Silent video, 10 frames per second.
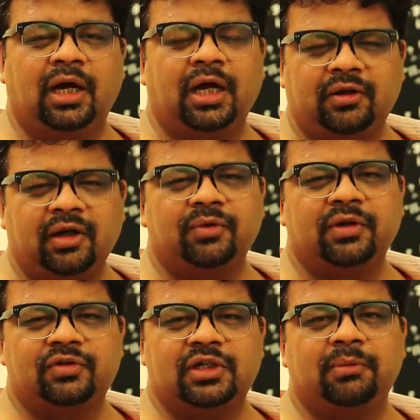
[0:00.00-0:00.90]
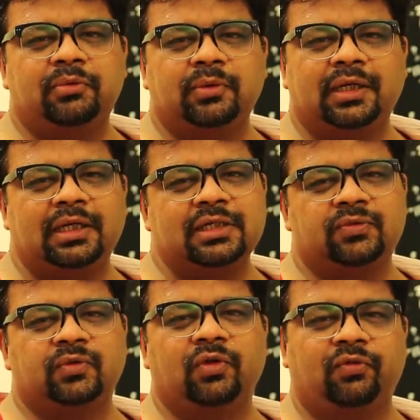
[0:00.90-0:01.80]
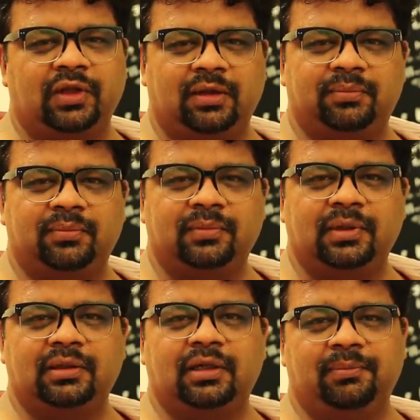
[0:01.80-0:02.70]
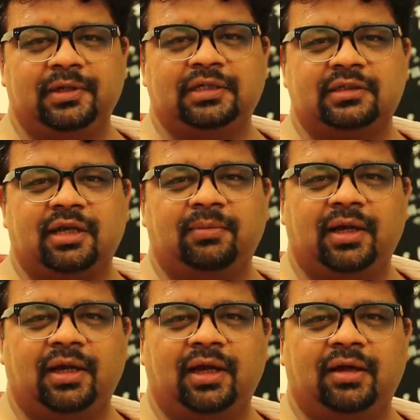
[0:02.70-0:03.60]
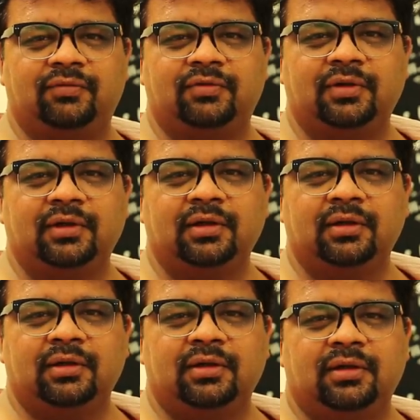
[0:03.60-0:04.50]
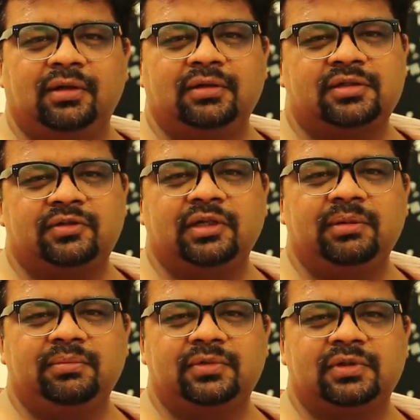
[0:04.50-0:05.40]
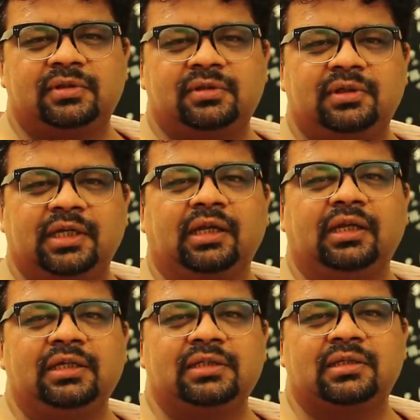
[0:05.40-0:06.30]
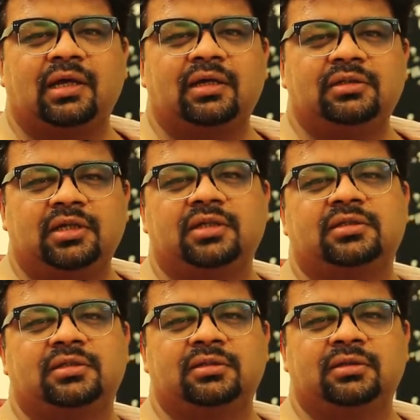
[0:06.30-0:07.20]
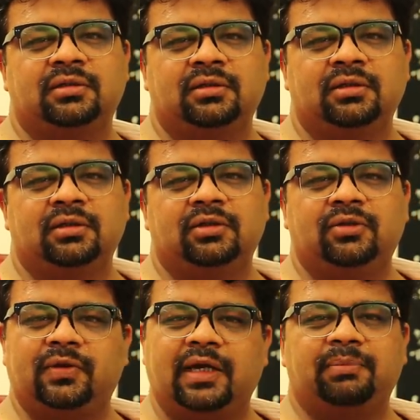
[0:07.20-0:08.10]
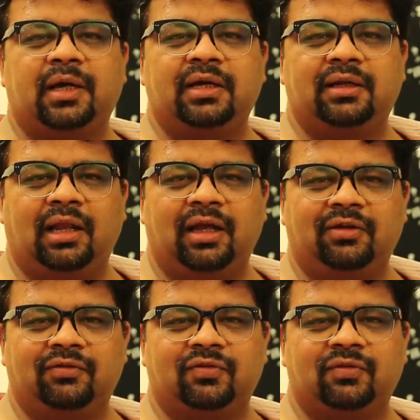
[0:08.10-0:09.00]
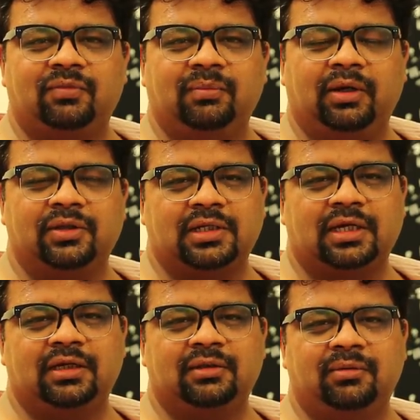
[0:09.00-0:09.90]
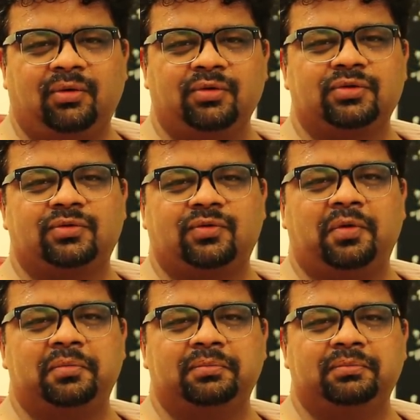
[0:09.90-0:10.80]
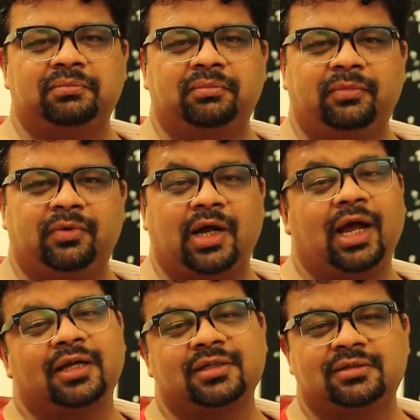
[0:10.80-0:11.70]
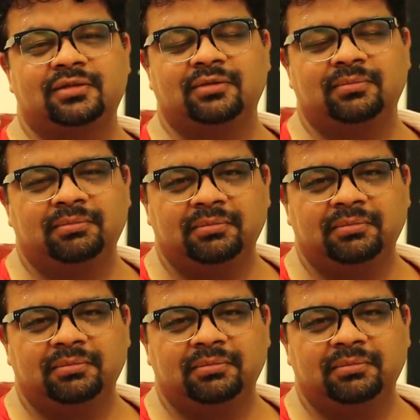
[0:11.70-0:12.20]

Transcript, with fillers: I try to give shape to at least few of them in the limited time I have. Streams, degrees are just to get by in life because I rose from rags,